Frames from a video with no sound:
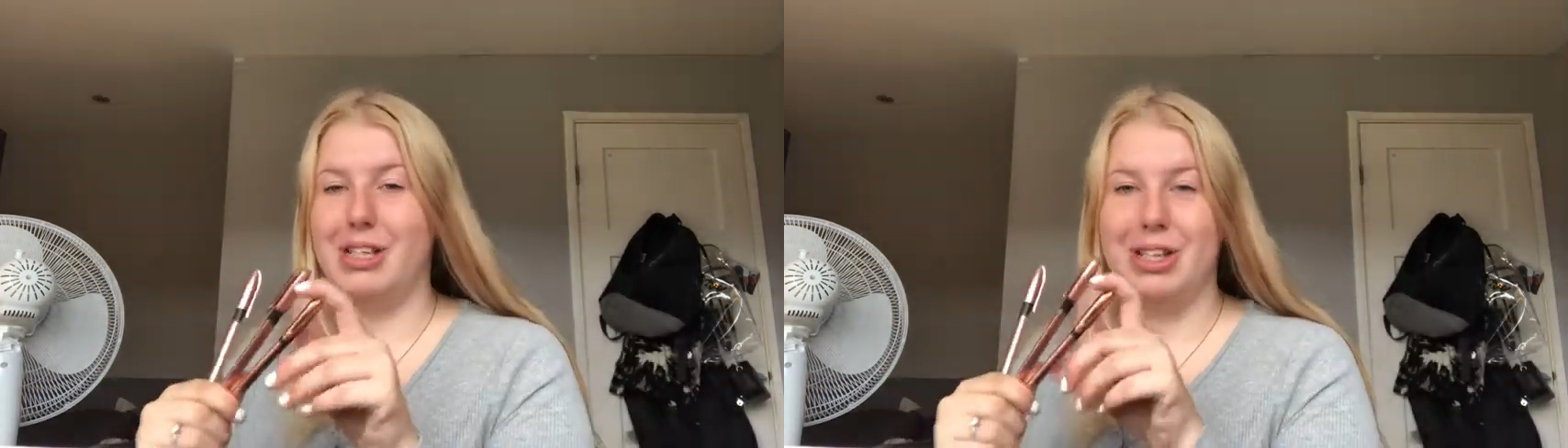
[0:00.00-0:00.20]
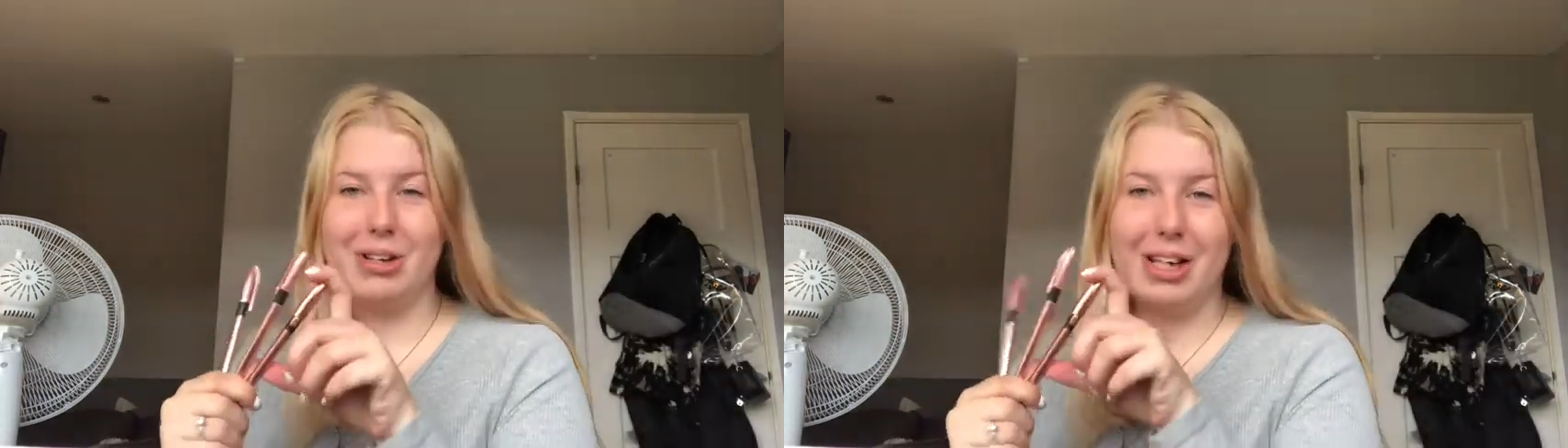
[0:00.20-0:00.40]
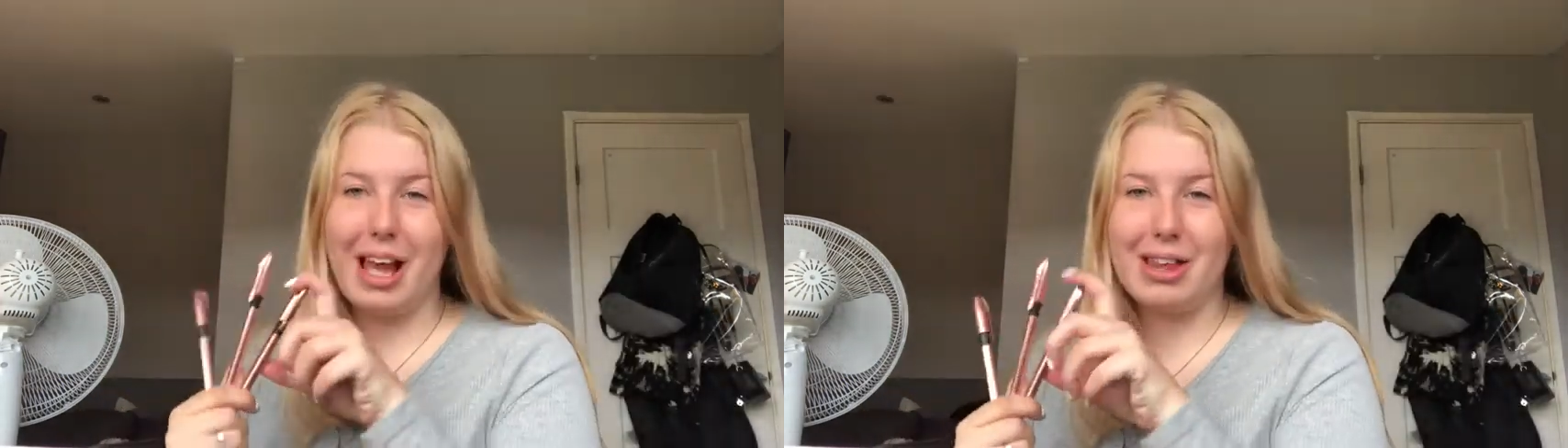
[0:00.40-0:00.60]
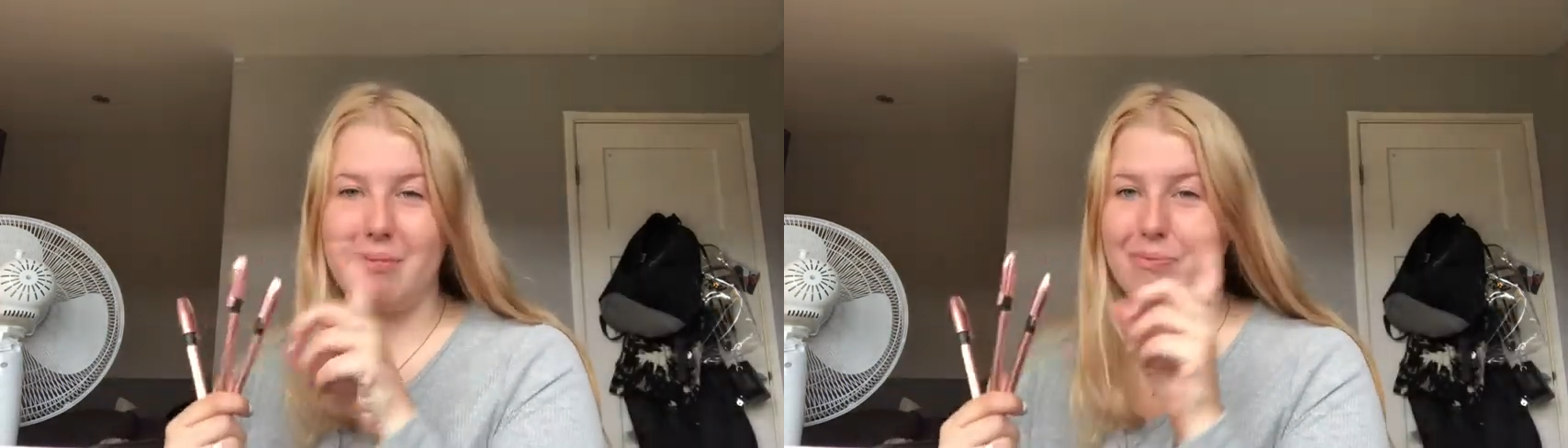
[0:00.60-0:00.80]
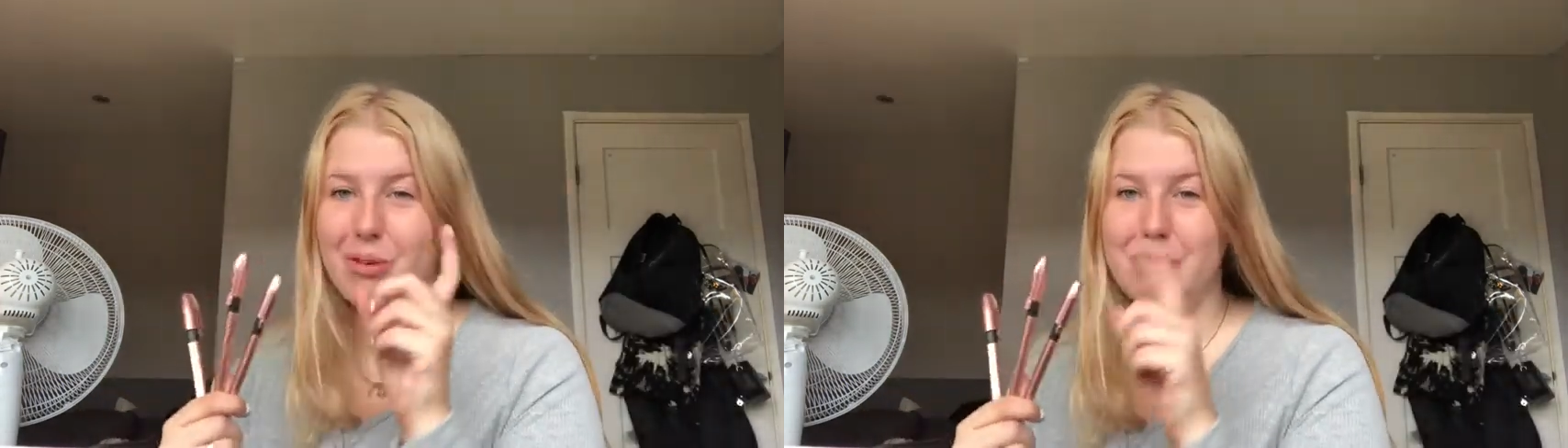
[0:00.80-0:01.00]
You can get them
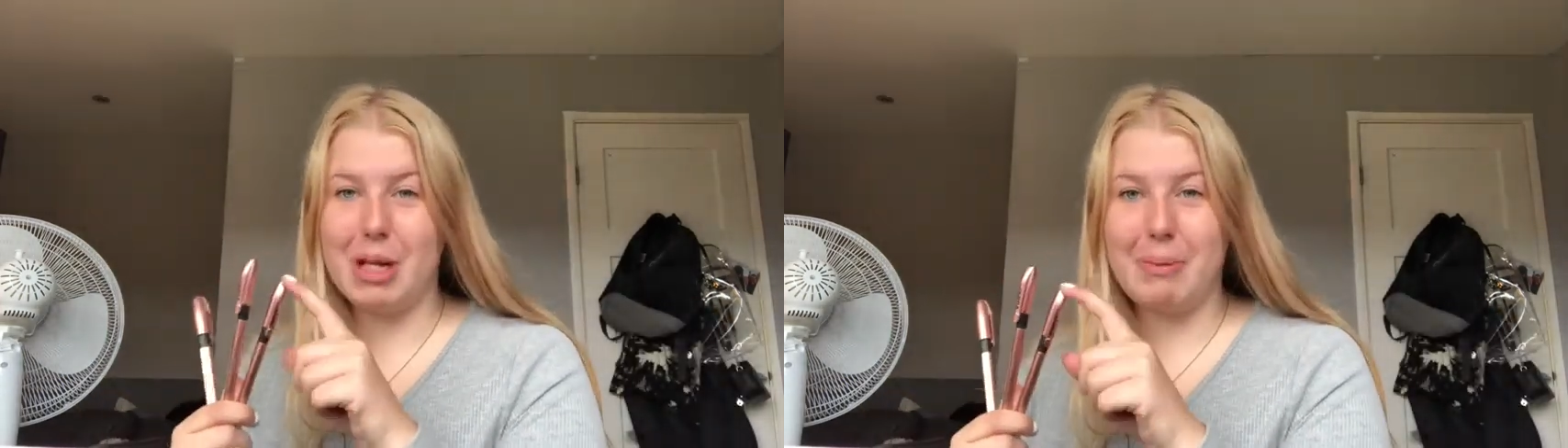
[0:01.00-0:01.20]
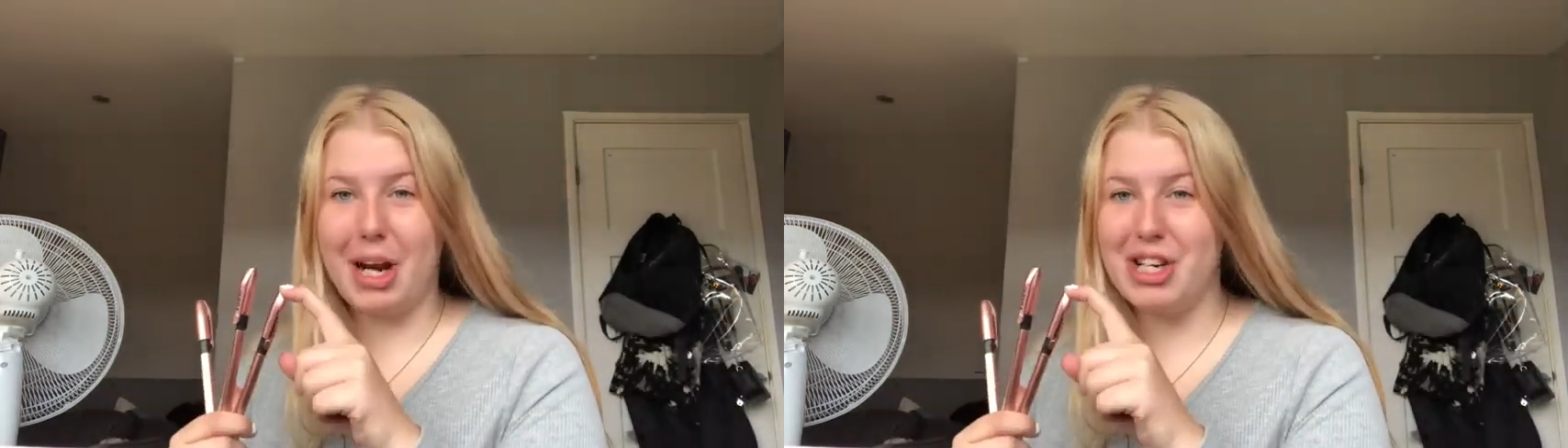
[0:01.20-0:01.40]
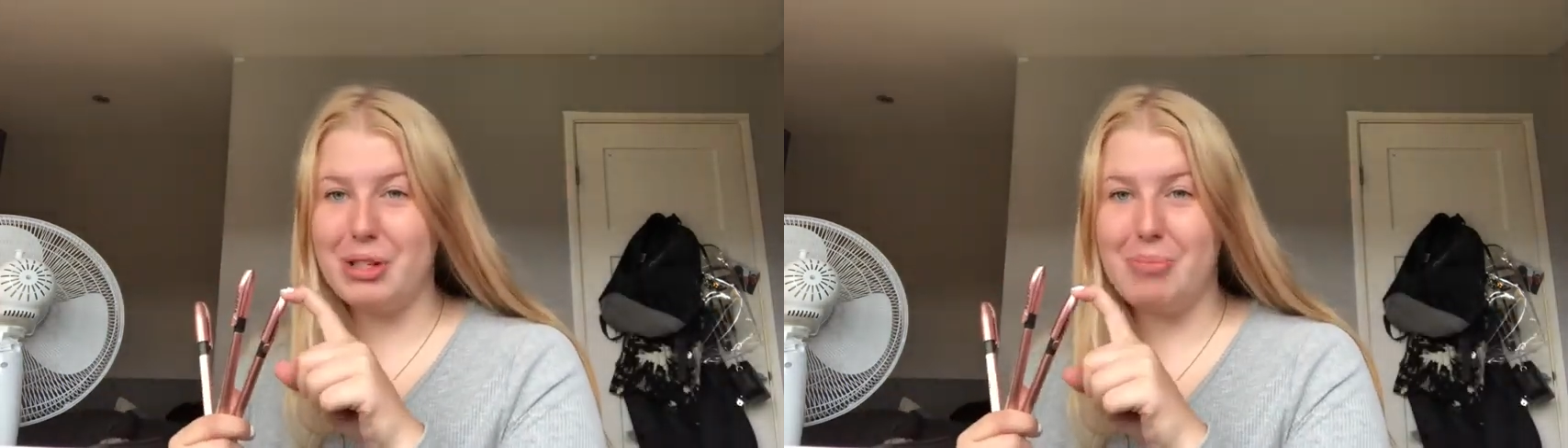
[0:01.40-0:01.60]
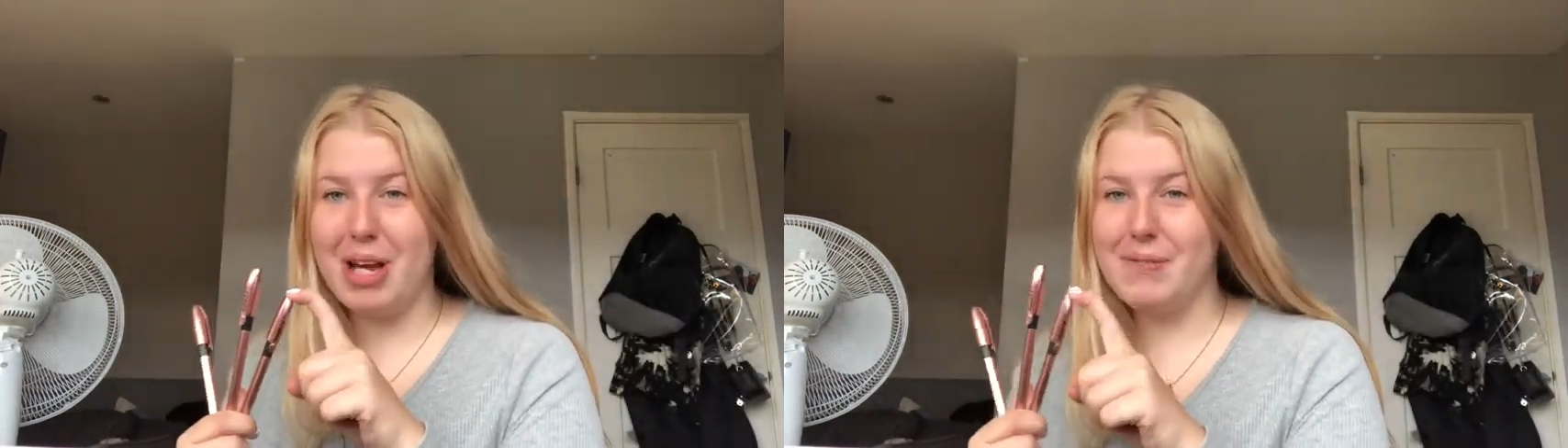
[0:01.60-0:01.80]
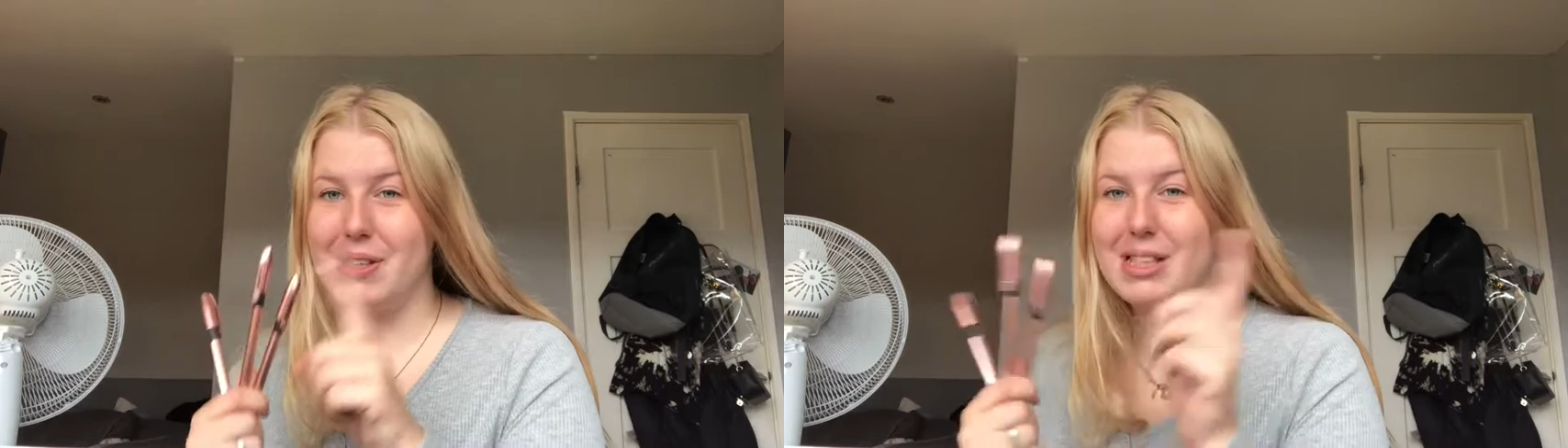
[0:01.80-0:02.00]
from WH
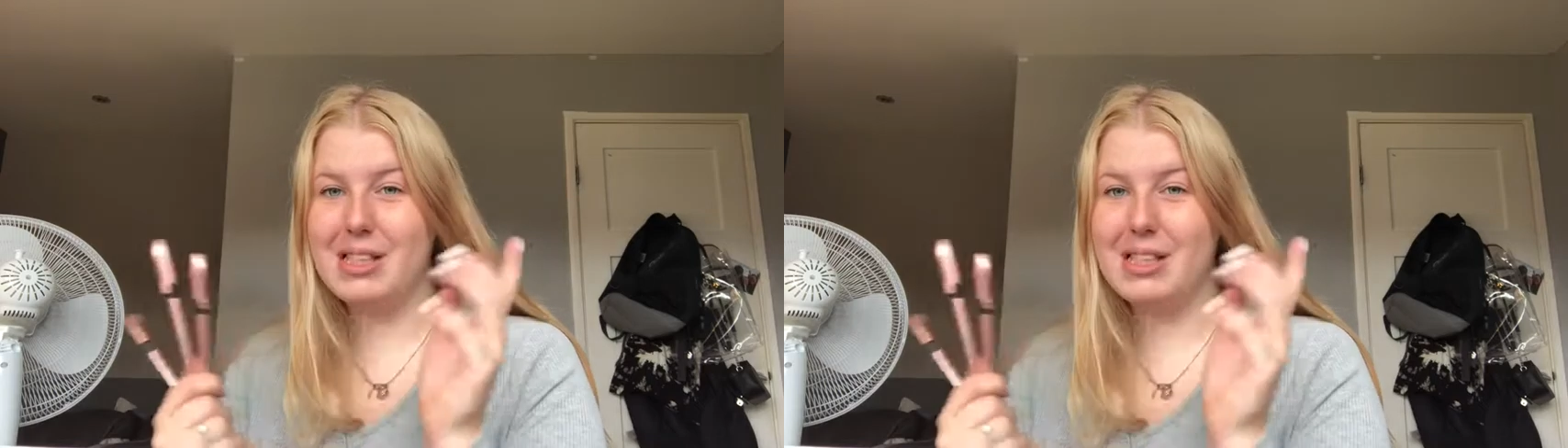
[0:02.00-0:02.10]
Smith's,